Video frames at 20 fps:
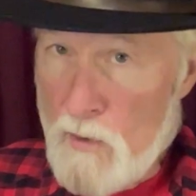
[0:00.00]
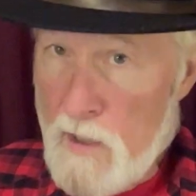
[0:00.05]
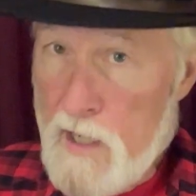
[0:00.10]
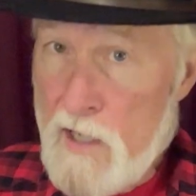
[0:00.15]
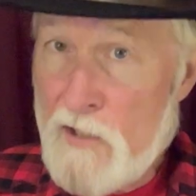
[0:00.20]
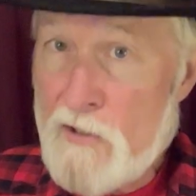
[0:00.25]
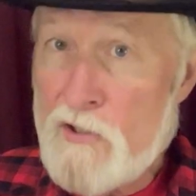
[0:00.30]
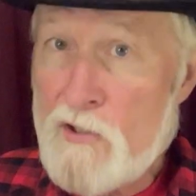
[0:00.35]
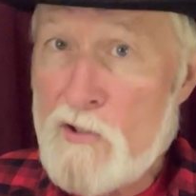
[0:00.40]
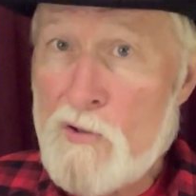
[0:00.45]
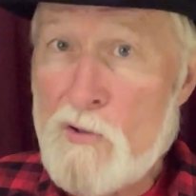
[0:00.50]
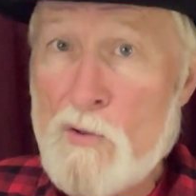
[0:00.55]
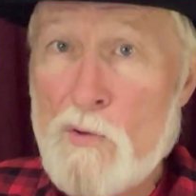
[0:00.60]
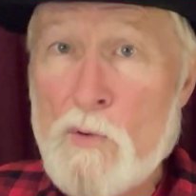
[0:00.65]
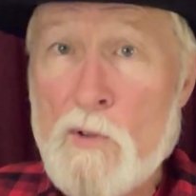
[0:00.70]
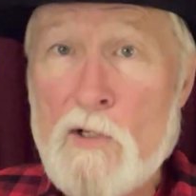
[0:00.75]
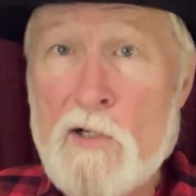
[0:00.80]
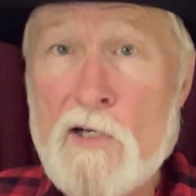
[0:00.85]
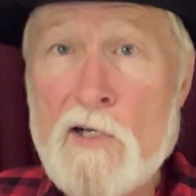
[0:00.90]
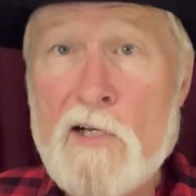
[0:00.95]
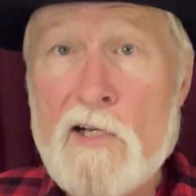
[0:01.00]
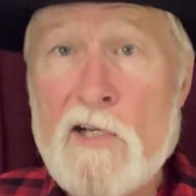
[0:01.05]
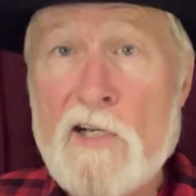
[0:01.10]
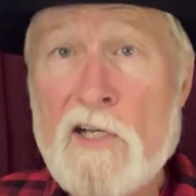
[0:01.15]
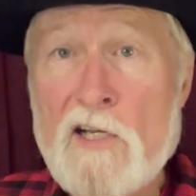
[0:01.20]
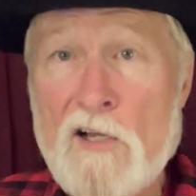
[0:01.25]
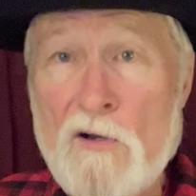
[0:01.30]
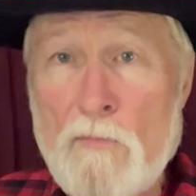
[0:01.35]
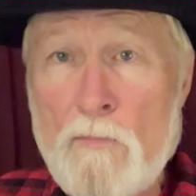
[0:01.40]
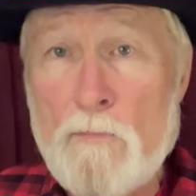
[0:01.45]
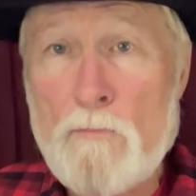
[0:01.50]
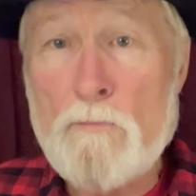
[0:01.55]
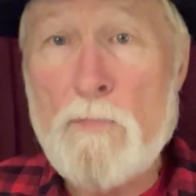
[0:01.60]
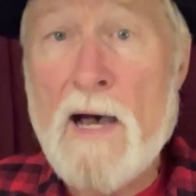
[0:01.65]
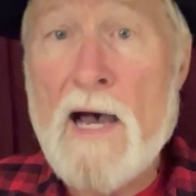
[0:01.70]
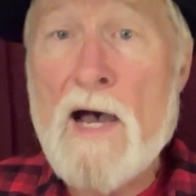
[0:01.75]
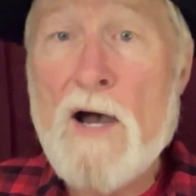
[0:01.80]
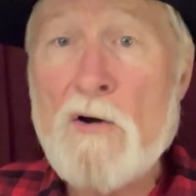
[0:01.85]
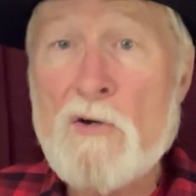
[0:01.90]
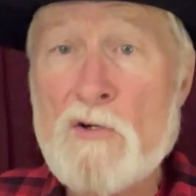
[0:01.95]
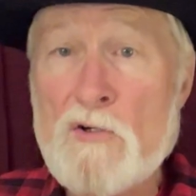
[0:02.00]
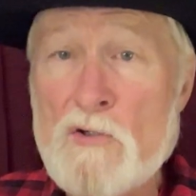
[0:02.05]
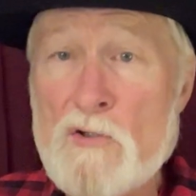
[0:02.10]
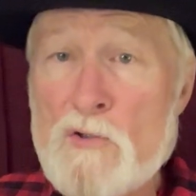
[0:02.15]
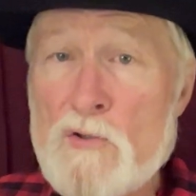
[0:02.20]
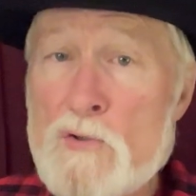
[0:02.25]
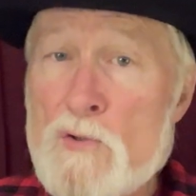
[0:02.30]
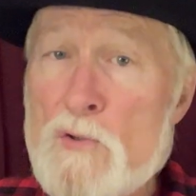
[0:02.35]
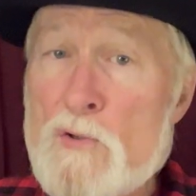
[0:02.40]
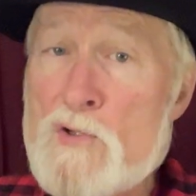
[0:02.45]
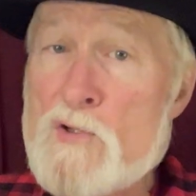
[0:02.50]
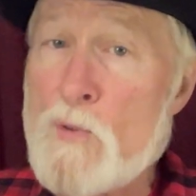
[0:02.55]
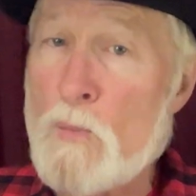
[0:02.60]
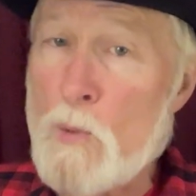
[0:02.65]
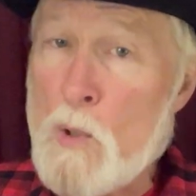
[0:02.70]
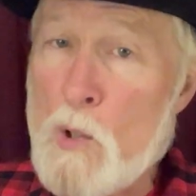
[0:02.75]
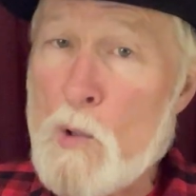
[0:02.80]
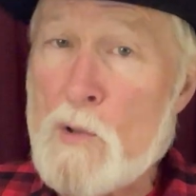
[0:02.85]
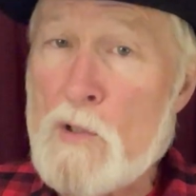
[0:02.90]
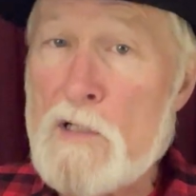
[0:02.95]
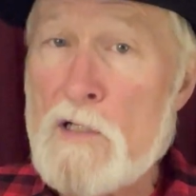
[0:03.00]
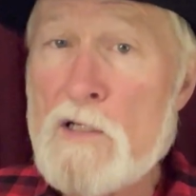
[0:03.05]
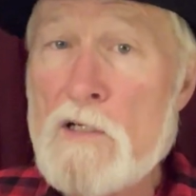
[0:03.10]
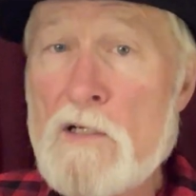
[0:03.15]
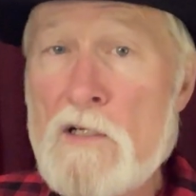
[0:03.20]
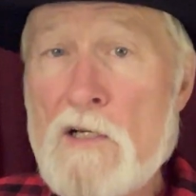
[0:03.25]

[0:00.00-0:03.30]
while you worried about who's woke,